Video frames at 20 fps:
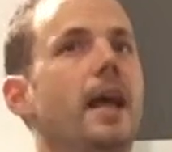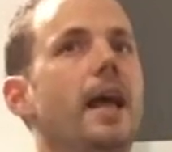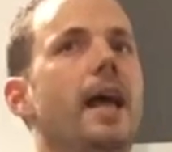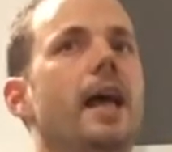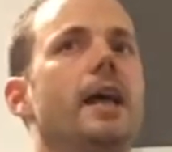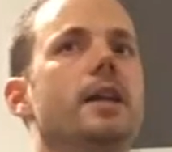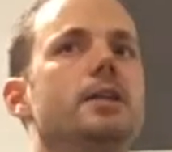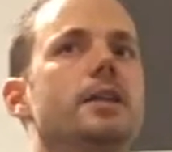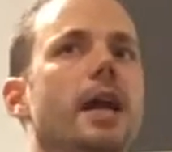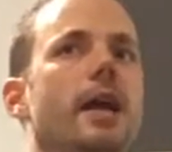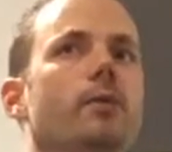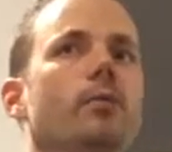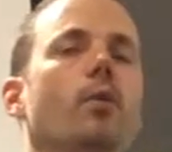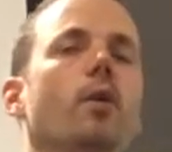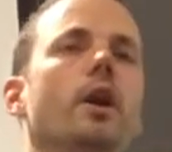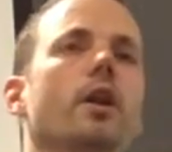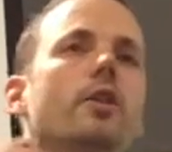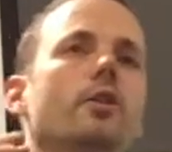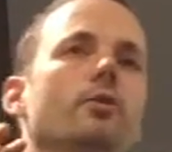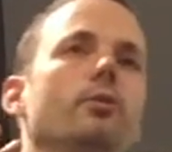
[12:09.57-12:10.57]
And
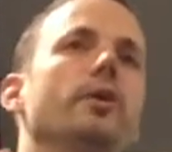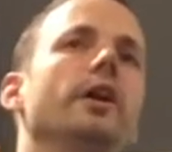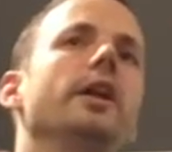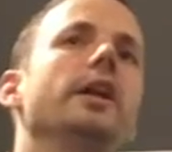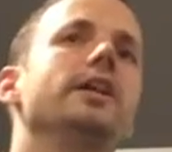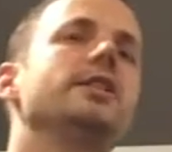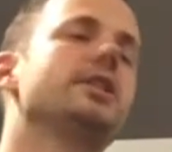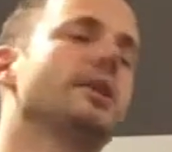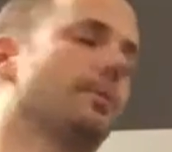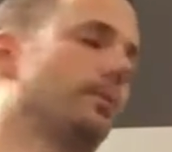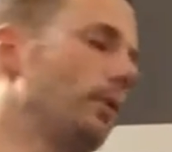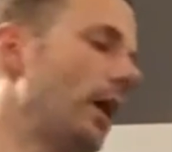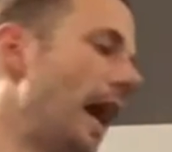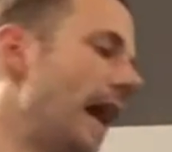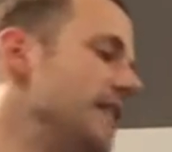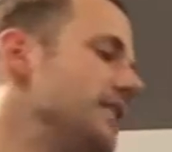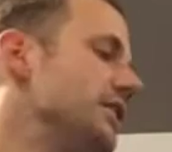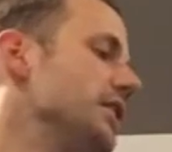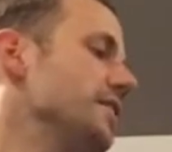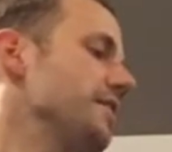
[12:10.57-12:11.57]
one of the really
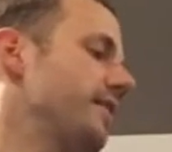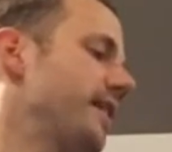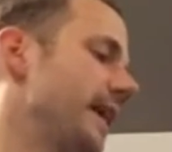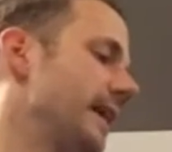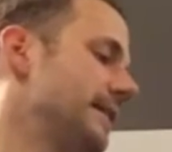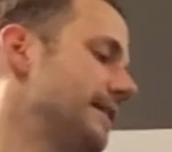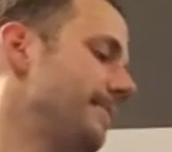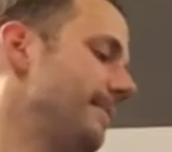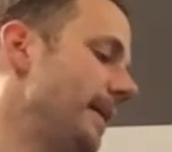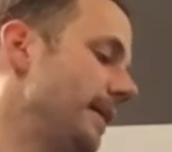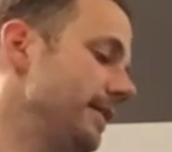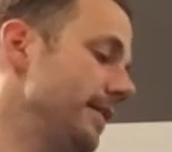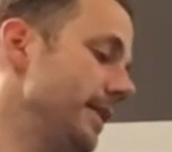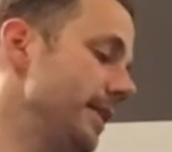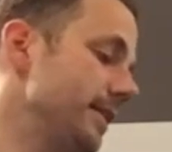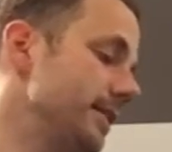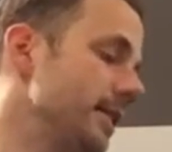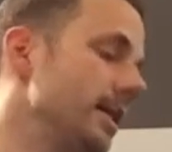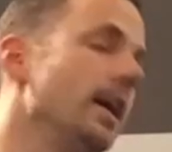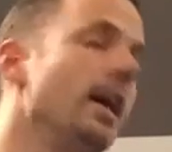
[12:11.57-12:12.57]
surprising things about
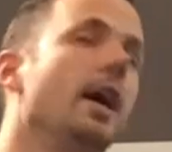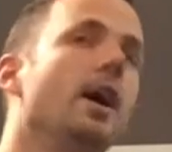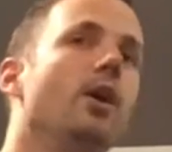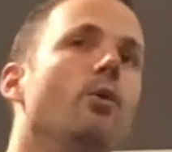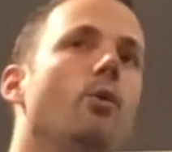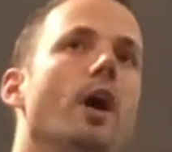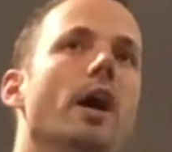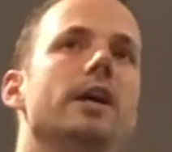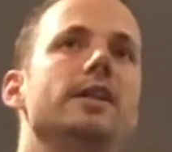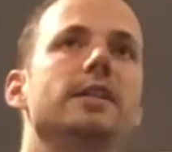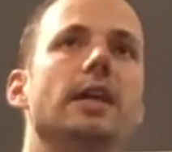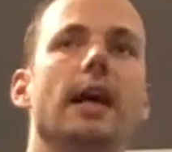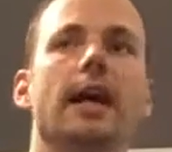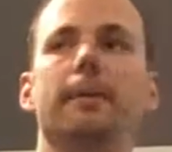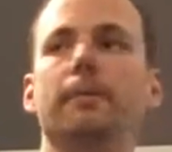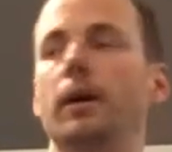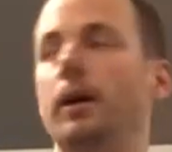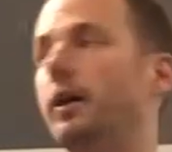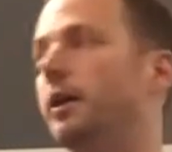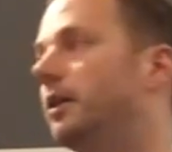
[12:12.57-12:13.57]
this was
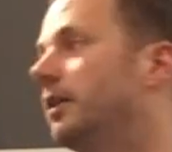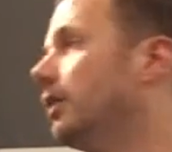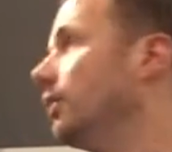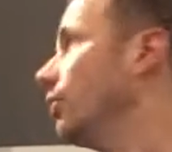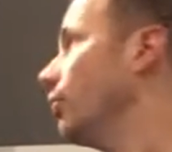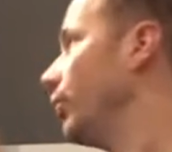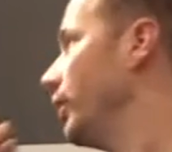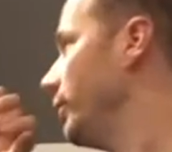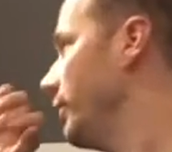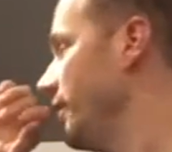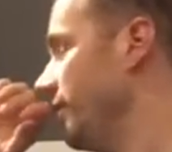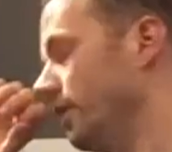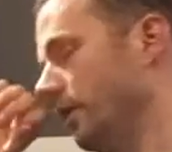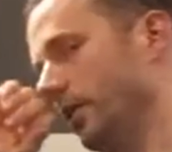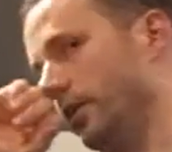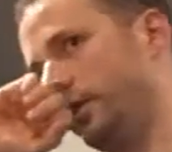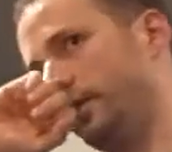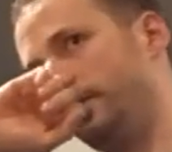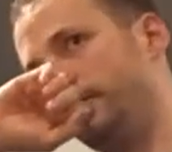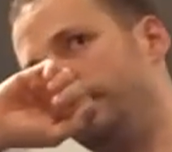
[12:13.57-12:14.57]
when we
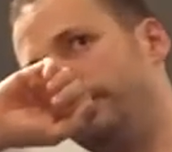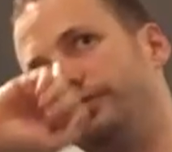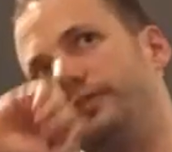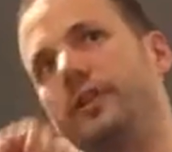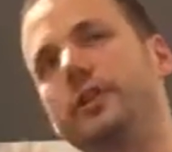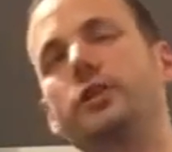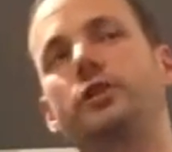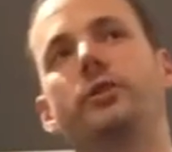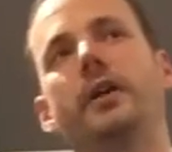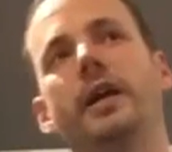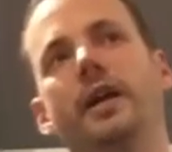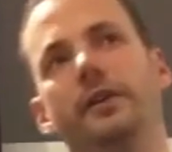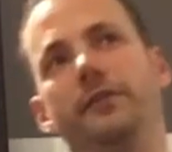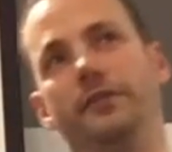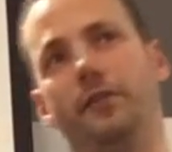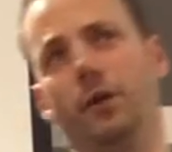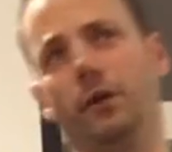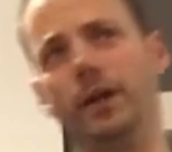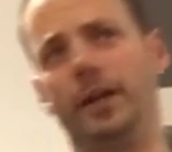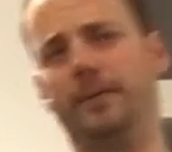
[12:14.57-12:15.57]
first created
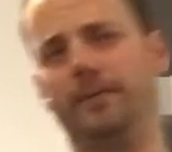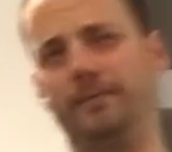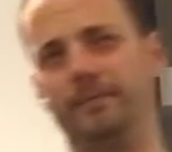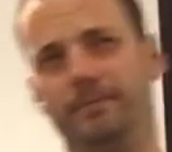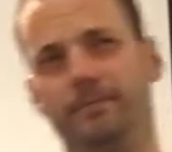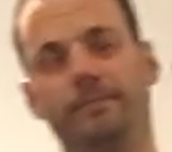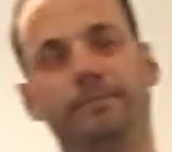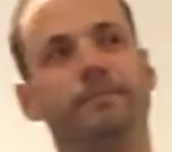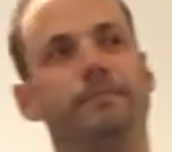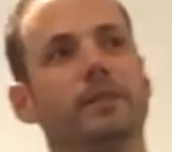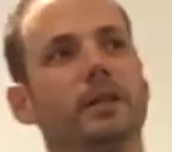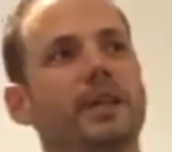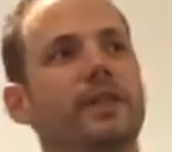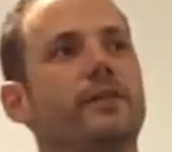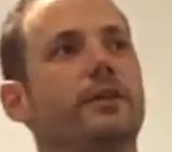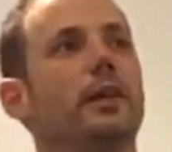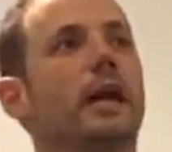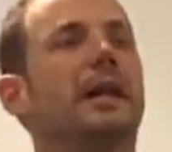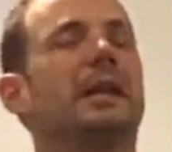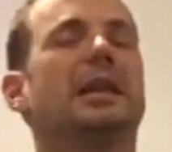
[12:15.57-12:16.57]
Foldit, believe
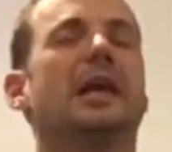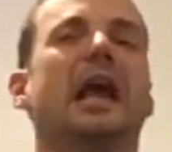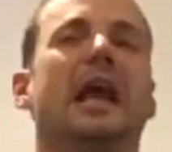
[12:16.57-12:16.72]
it or not, the